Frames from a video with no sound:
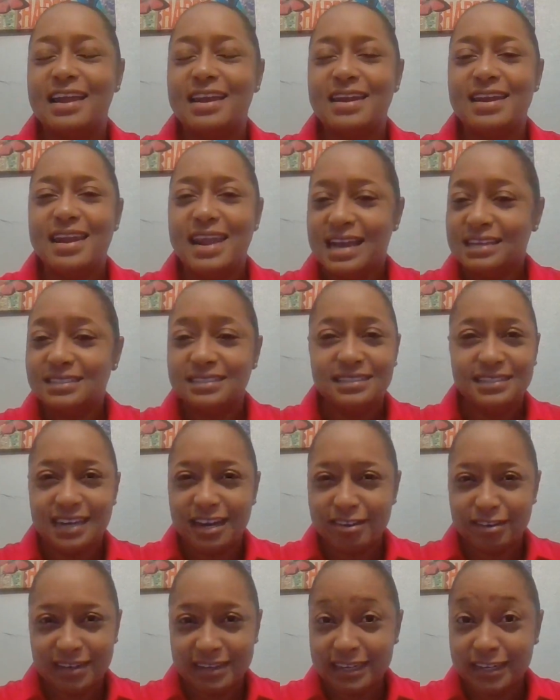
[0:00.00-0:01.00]

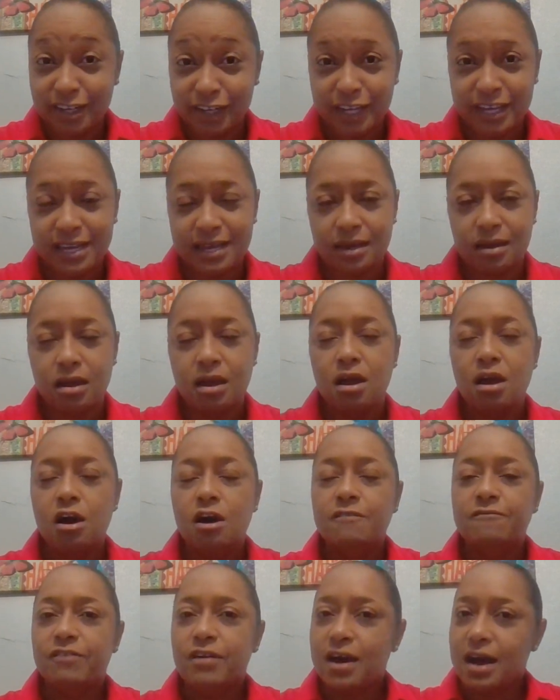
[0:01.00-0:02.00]
necessarily looking
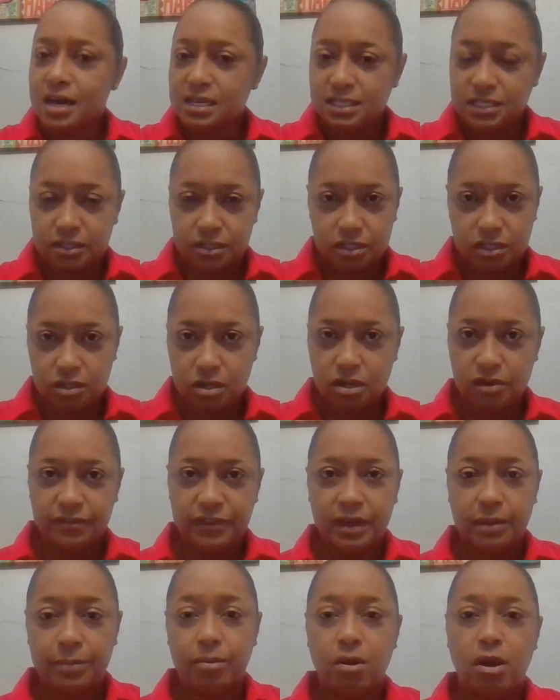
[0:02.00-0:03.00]
for us to solve
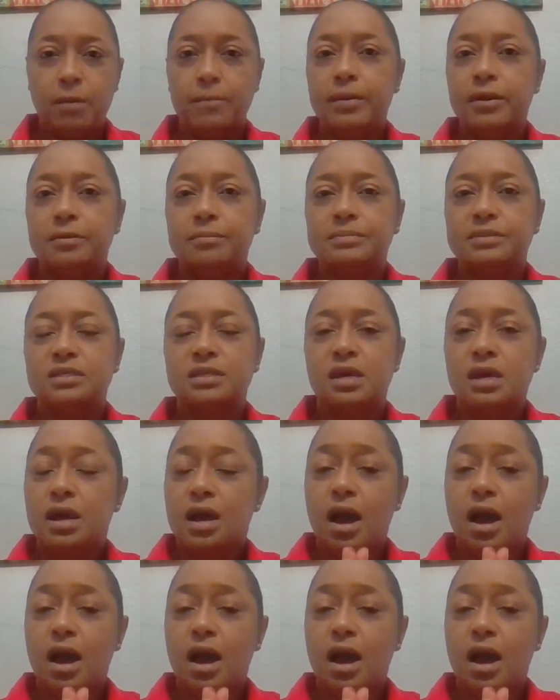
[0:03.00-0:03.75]
their problems.